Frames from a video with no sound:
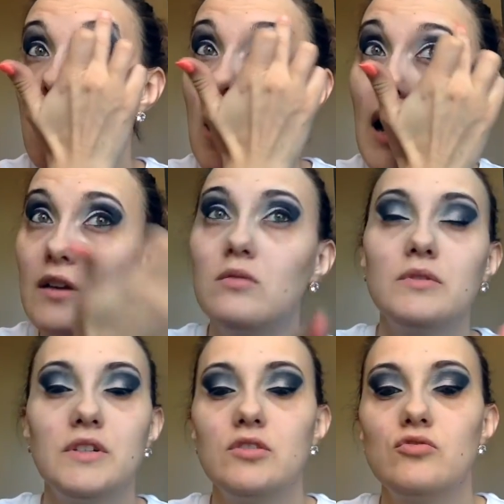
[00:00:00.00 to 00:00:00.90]
I don't
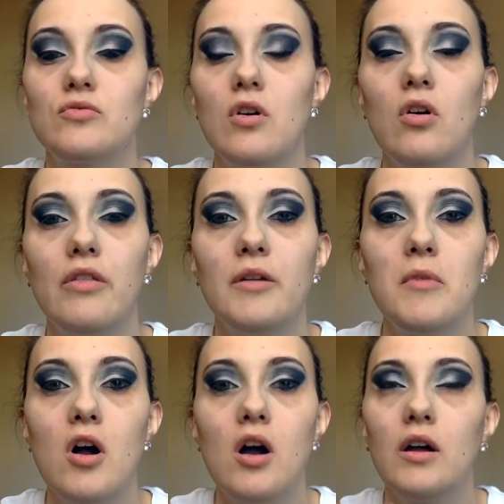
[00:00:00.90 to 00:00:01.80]
really draw them
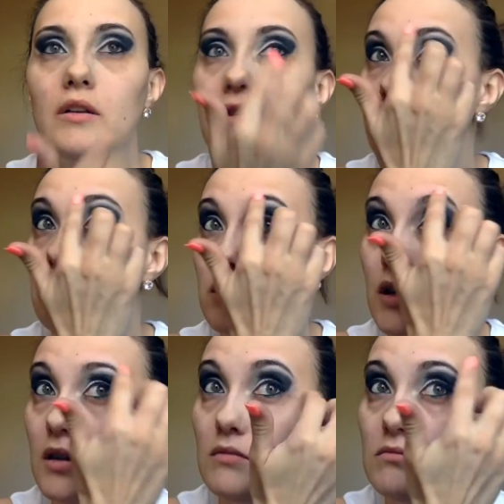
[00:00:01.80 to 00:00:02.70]
on.
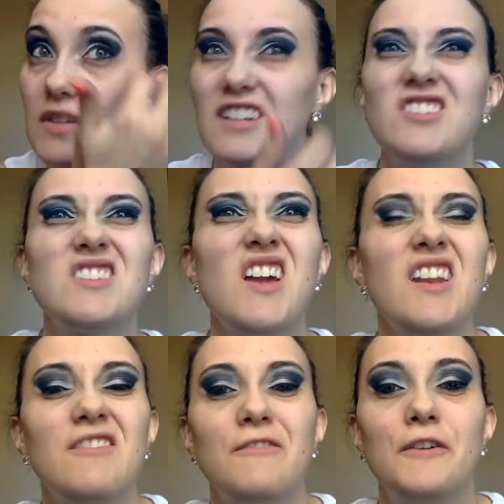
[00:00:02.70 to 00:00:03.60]
I just kind
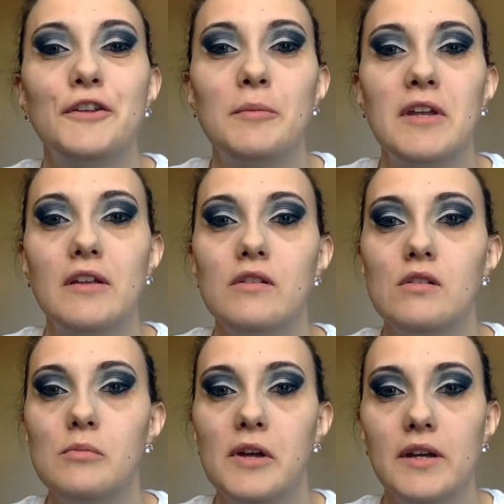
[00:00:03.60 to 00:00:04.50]
of fill them in a
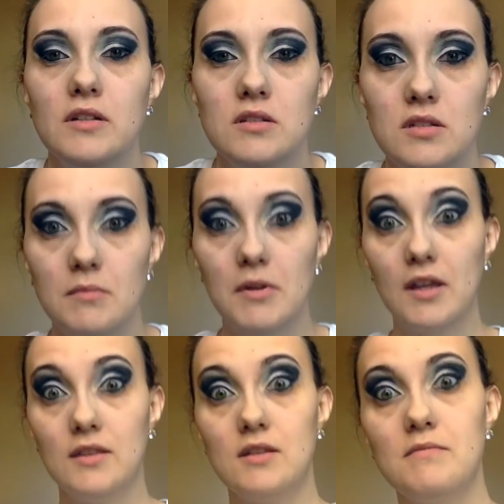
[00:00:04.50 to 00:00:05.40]
little bit to
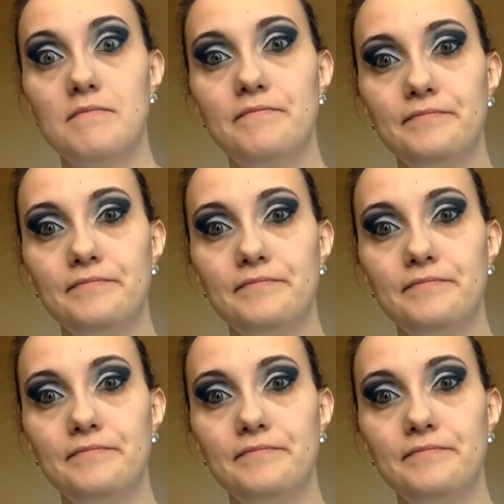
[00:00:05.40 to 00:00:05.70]
make them